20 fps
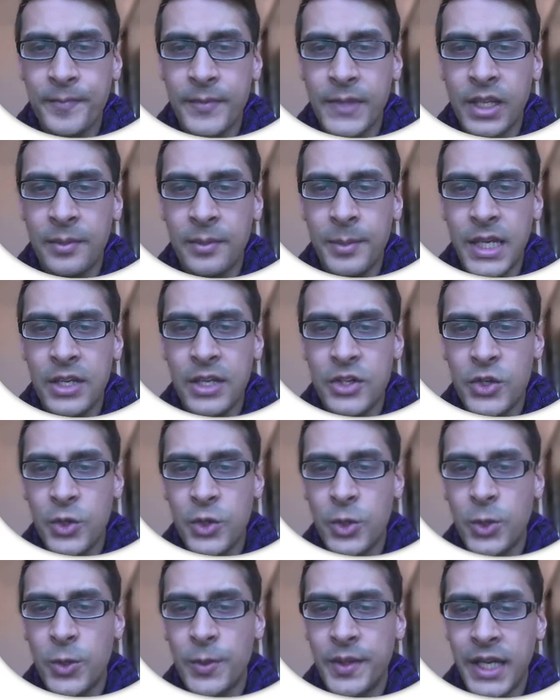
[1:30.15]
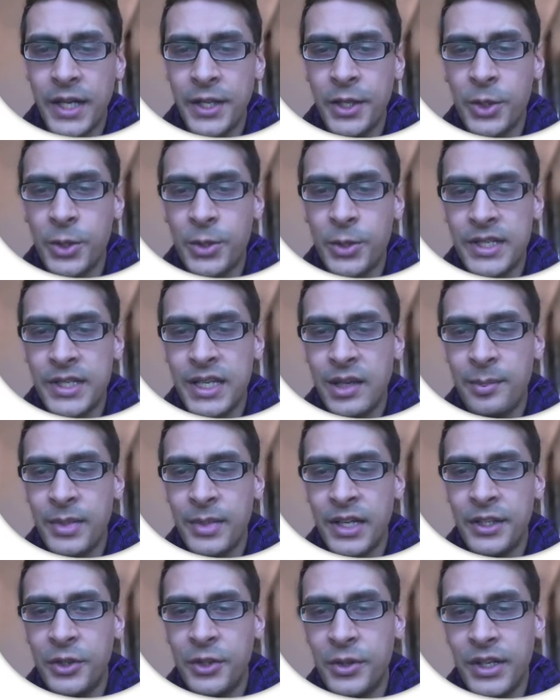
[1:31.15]
And make sure that your tip
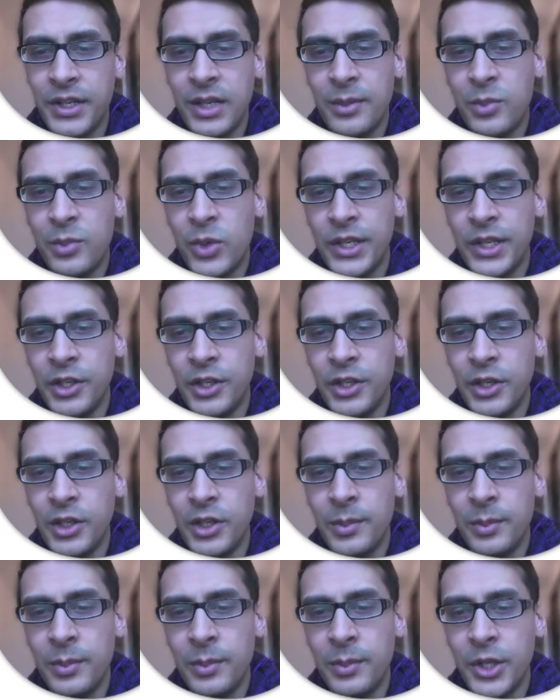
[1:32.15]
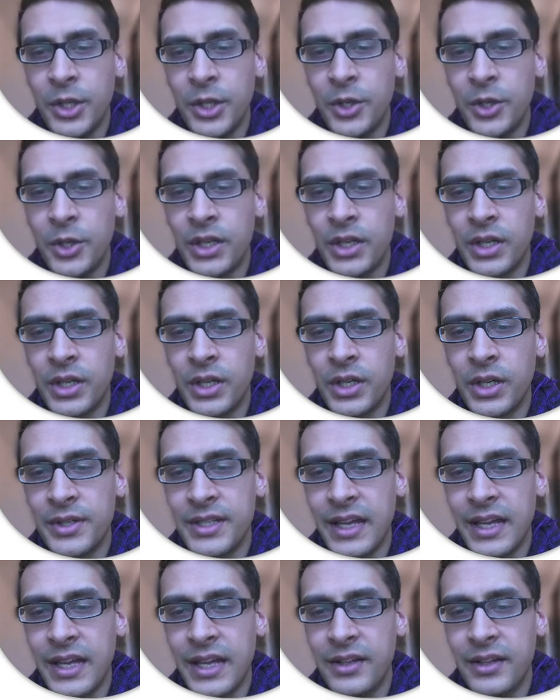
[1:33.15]
and your nib, when you put your compass
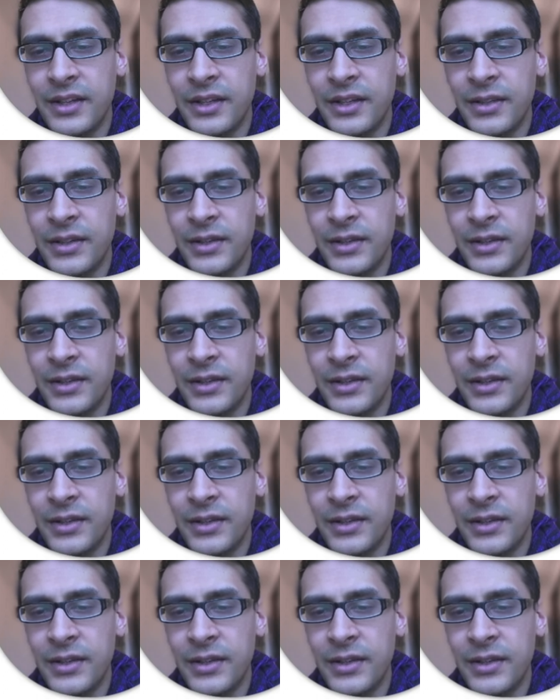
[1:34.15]
together,